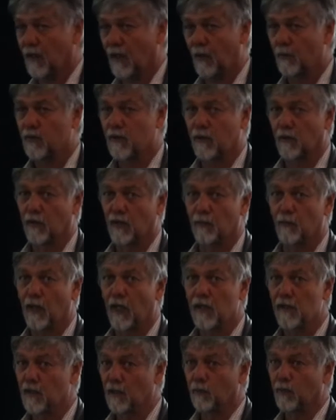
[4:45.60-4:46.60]
Absolutely
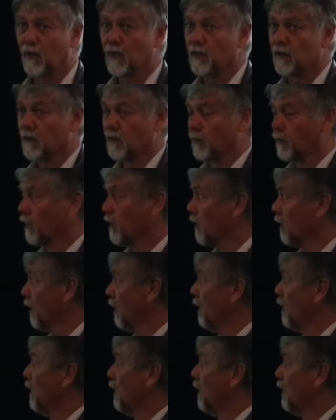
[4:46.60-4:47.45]
amazing pieces of work.